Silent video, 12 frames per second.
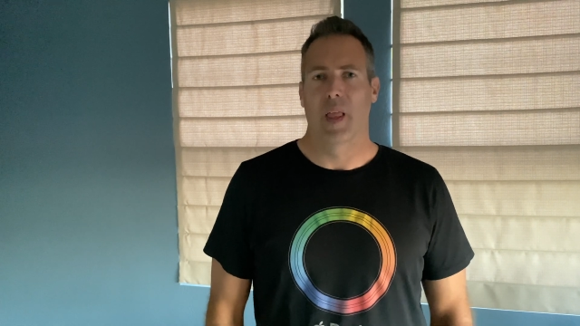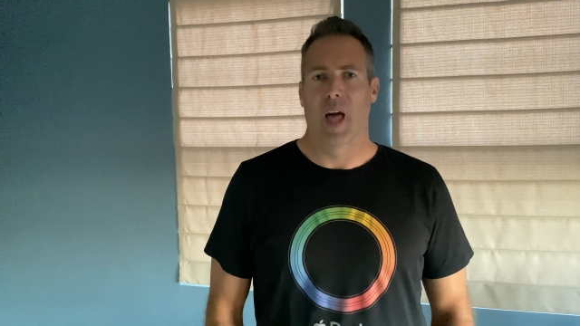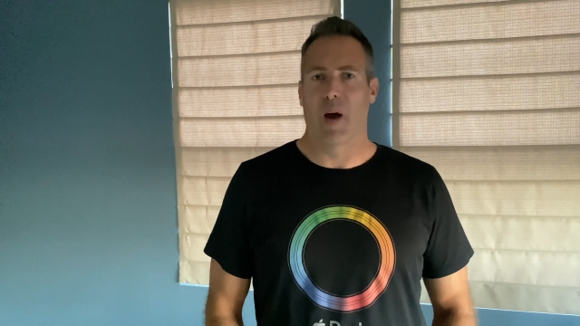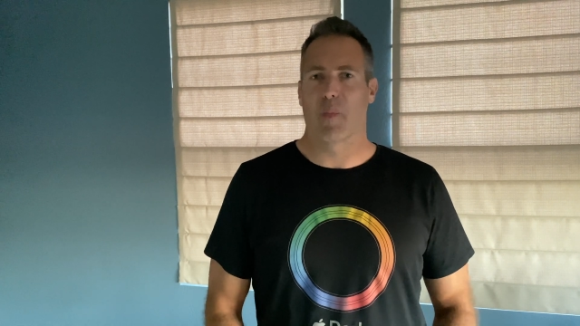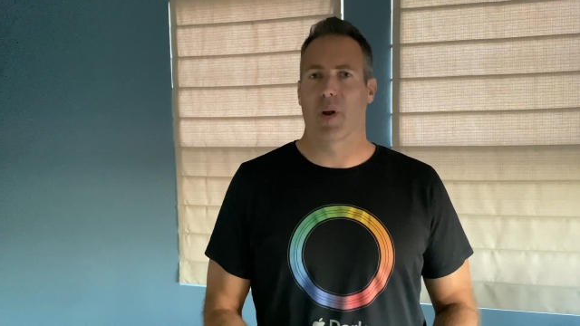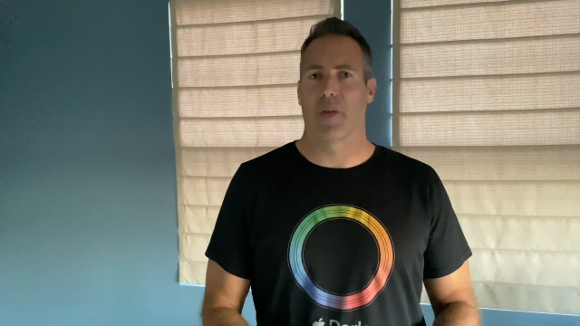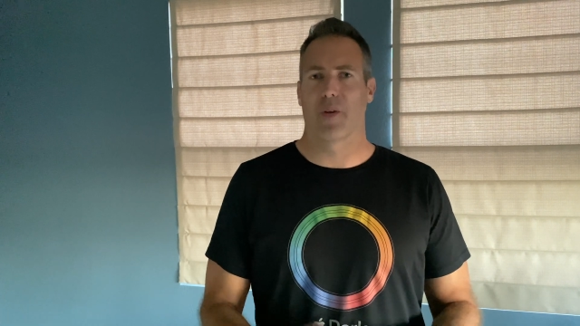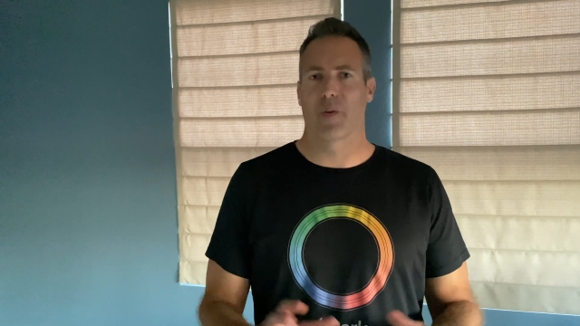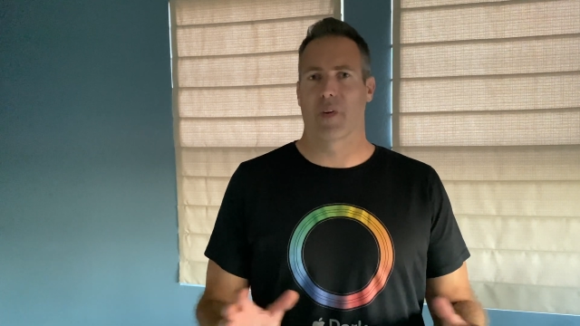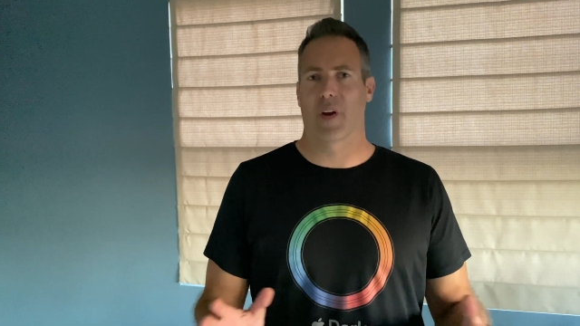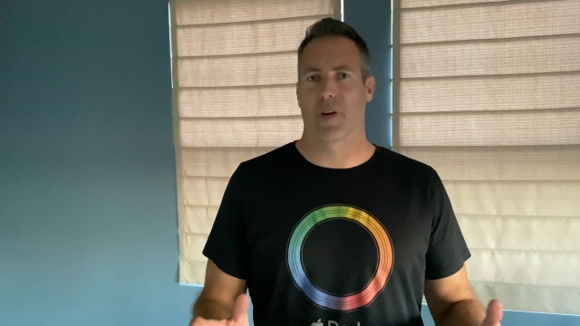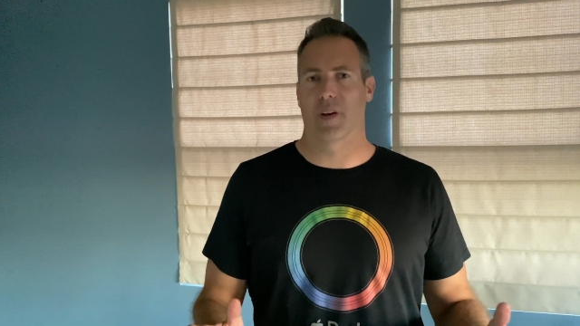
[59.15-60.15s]
I put it through
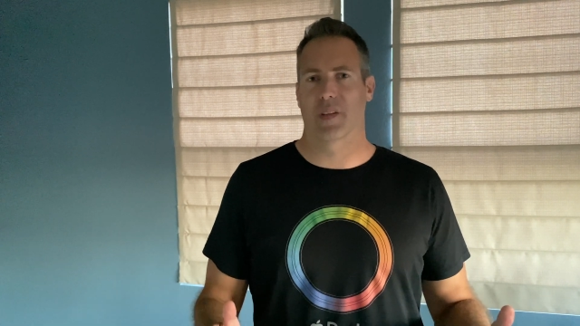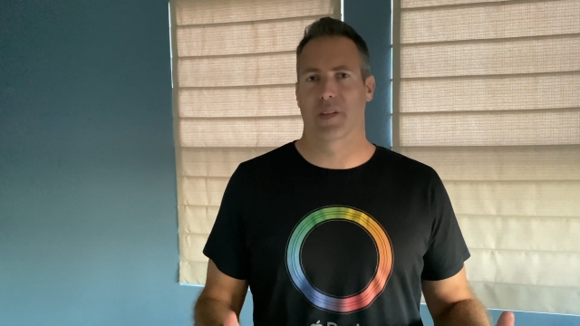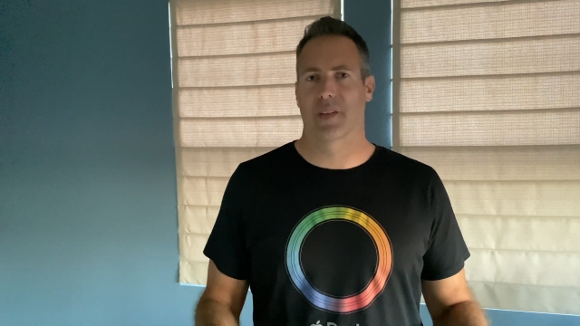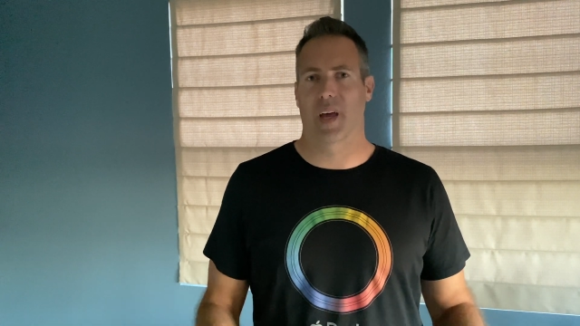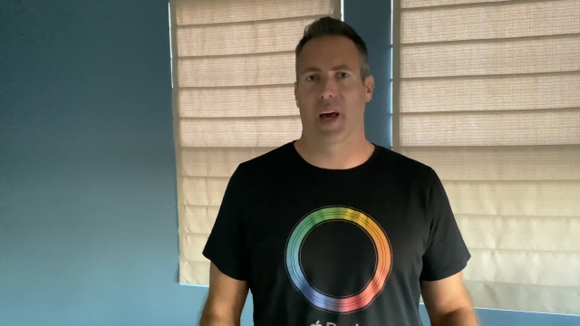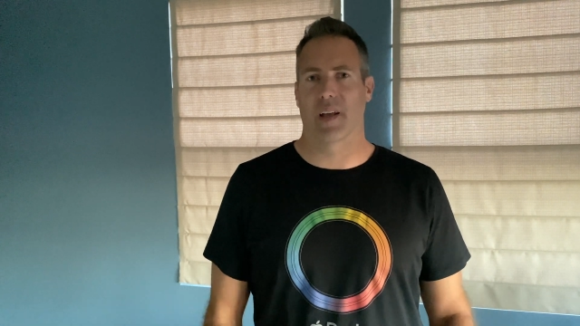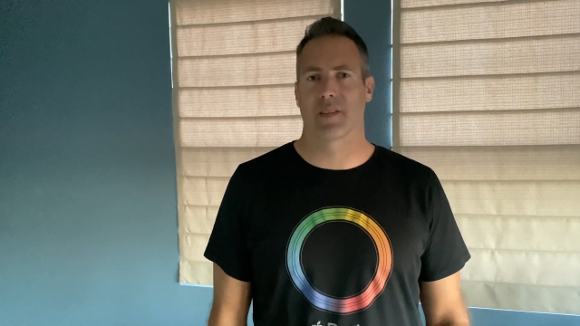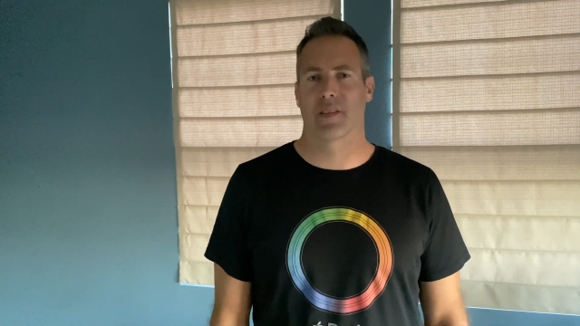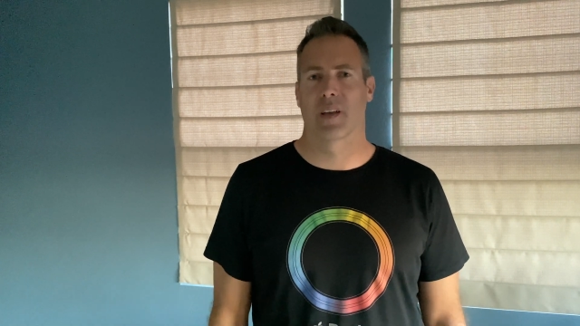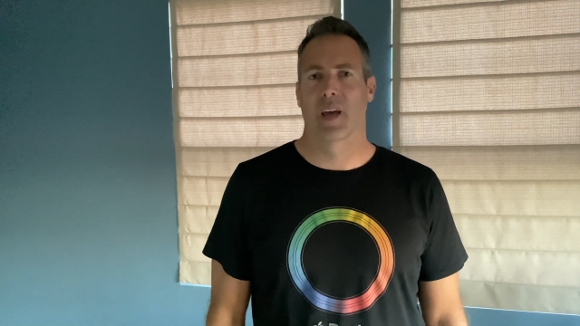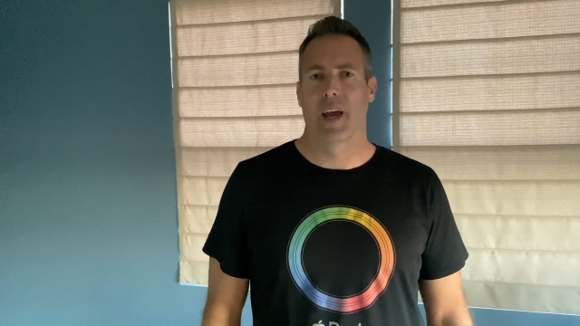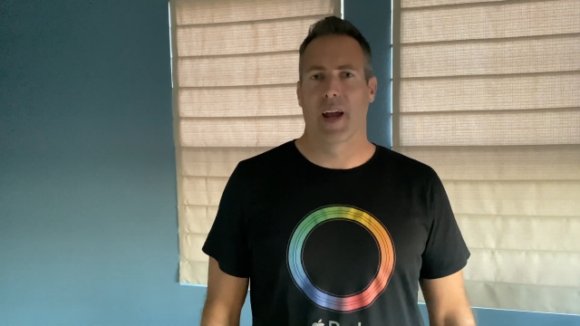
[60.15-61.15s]
various tests,
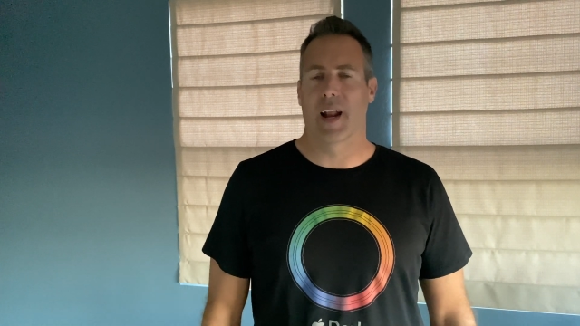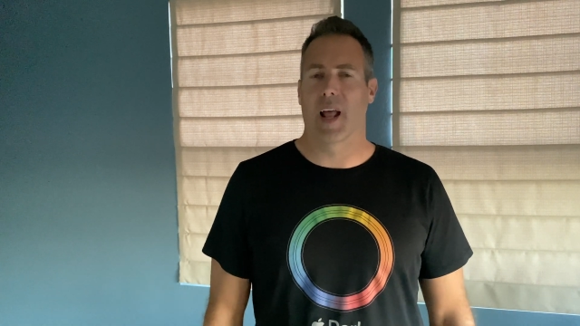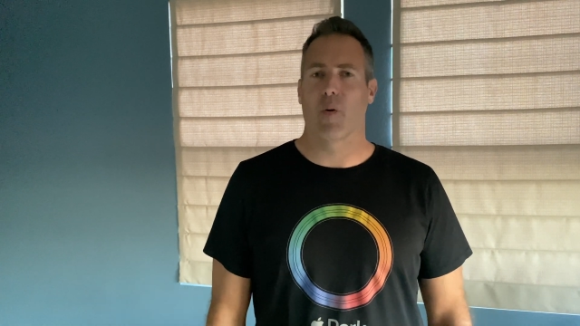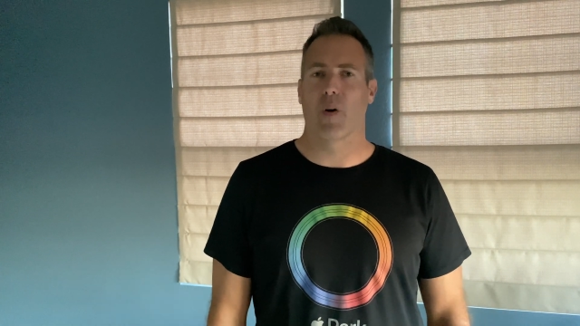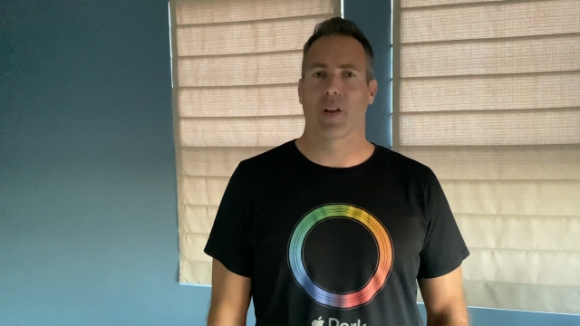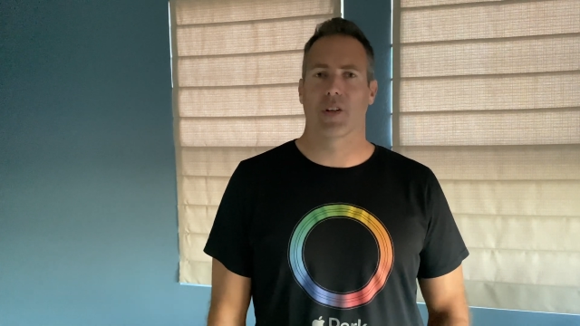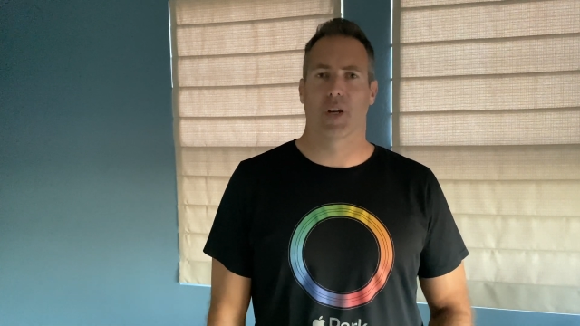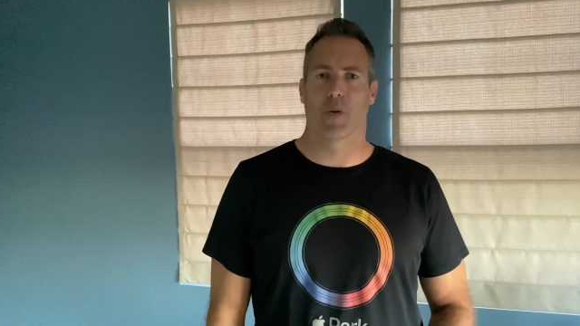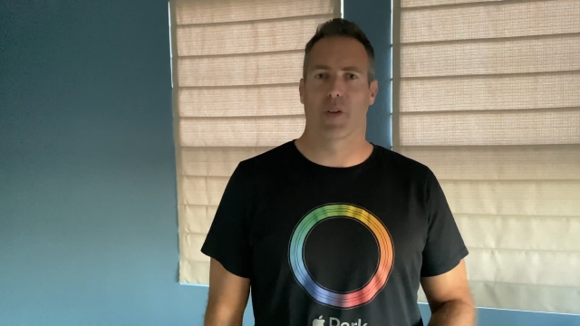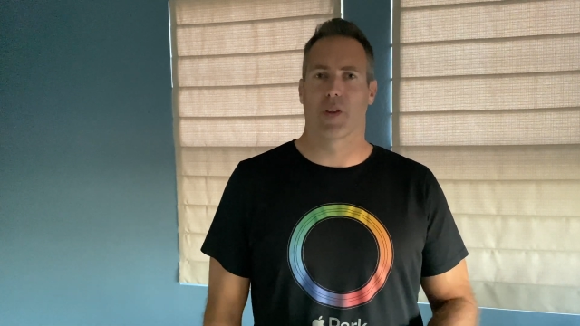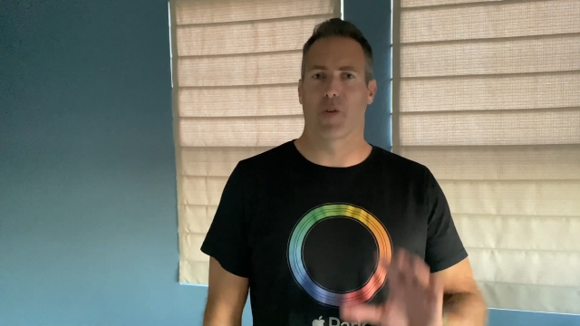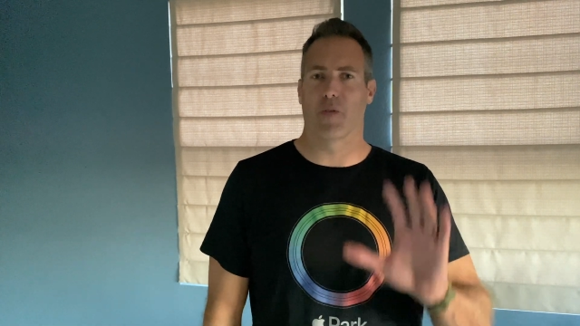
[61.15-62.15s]
and I want to share
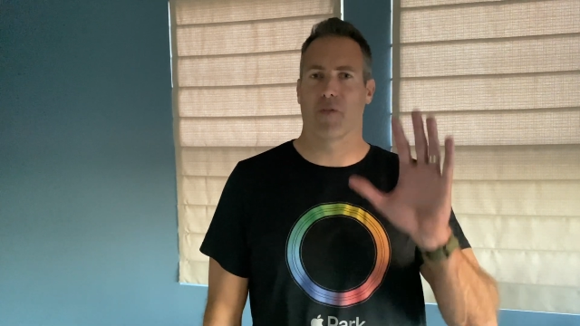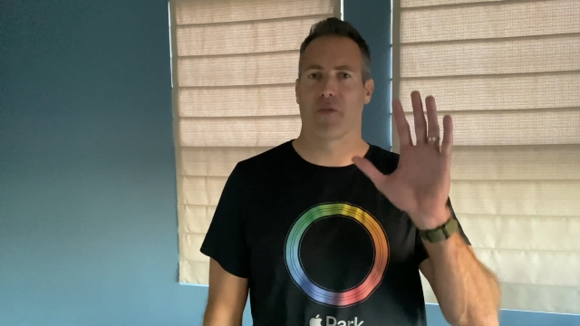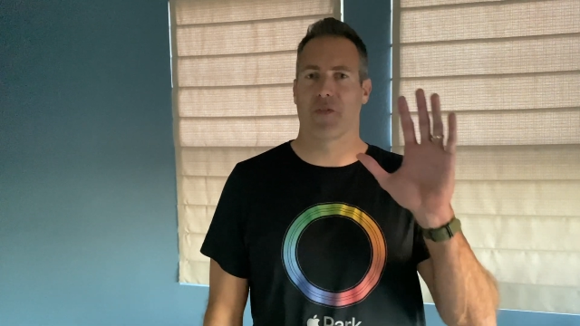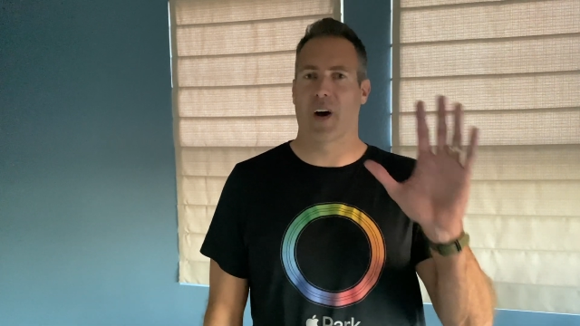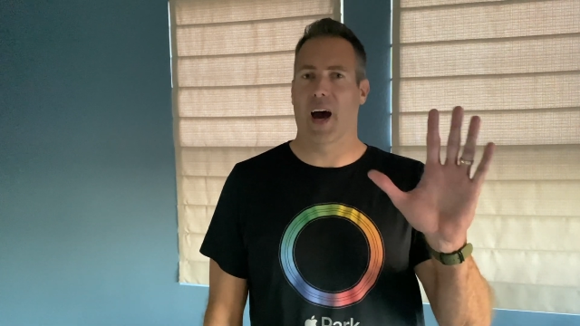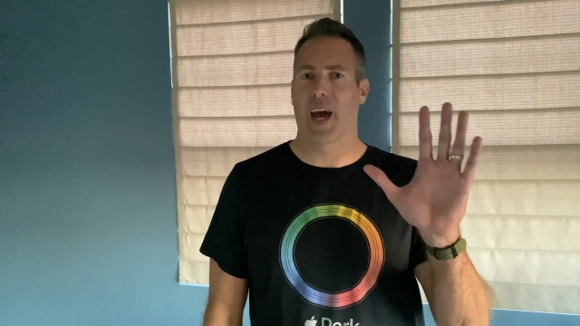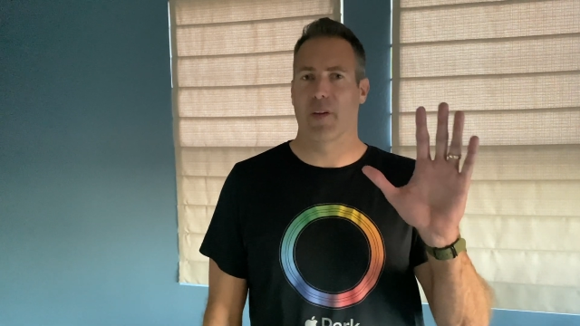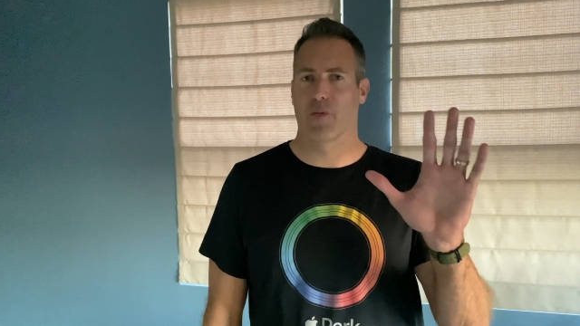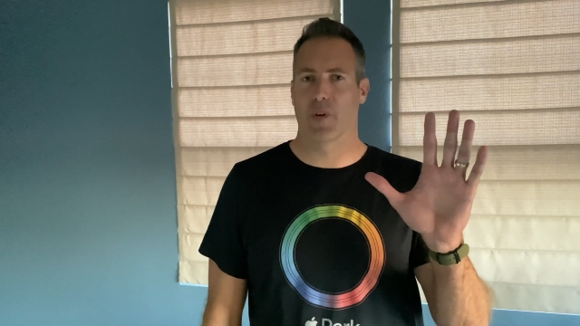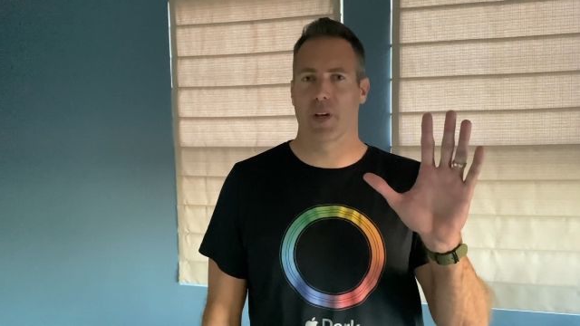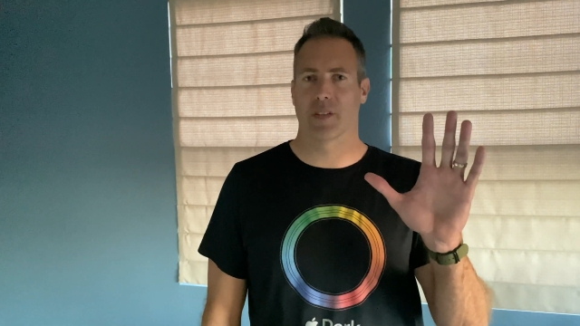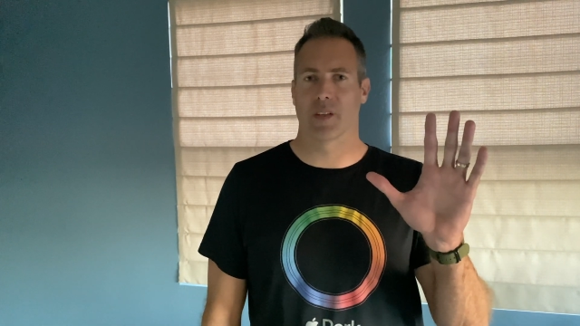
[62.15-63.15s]
with you 5
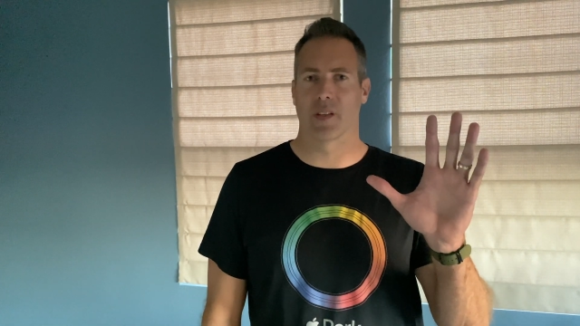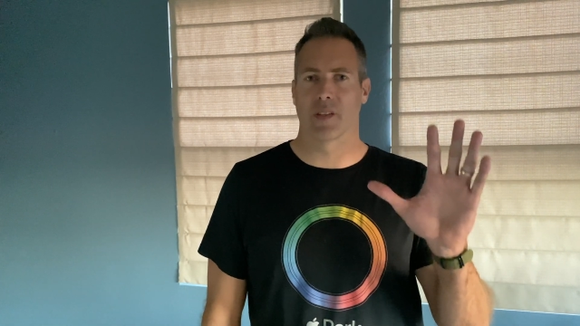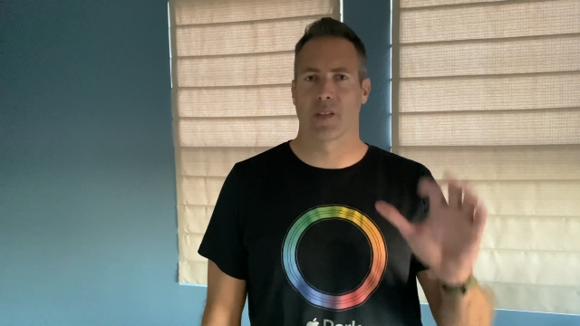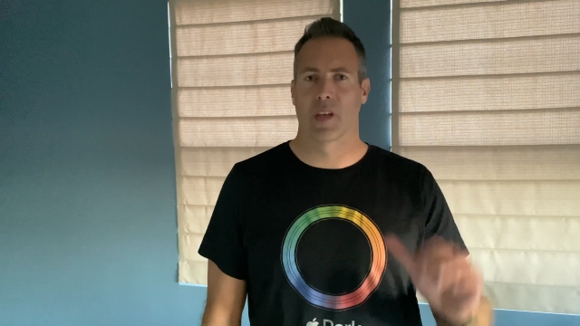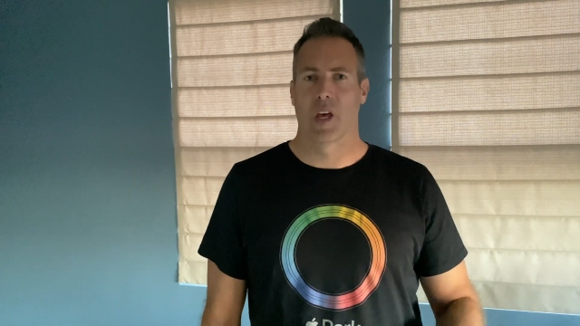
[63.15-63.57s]
reasons